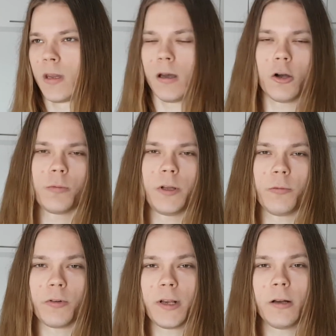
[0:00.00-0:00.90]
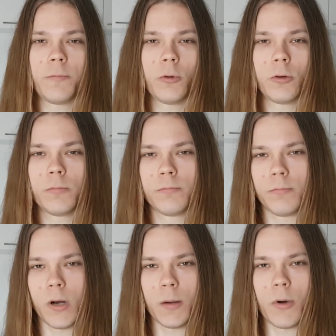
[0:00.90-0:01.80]
I hope this was helpful.
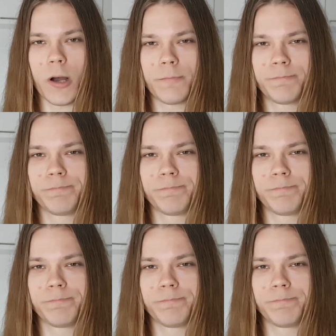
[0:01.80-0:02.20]
Bye bye.